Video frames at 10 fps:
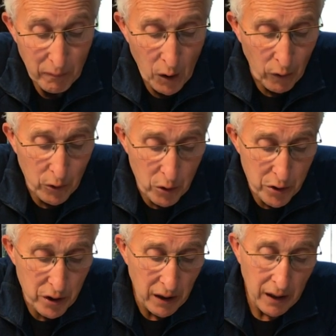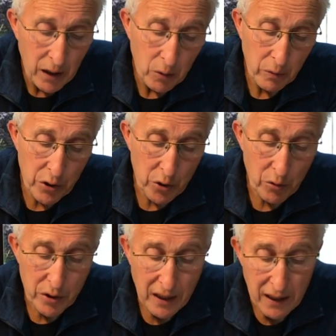Of course, we
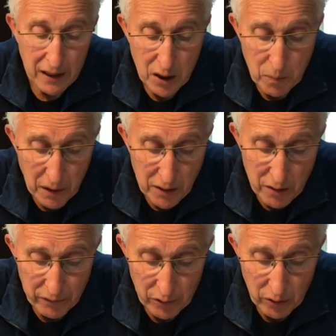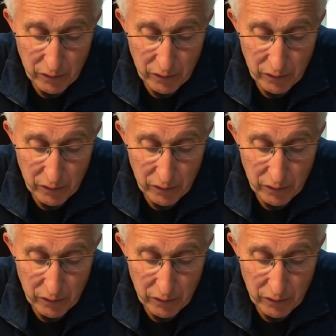chose the inexpensive route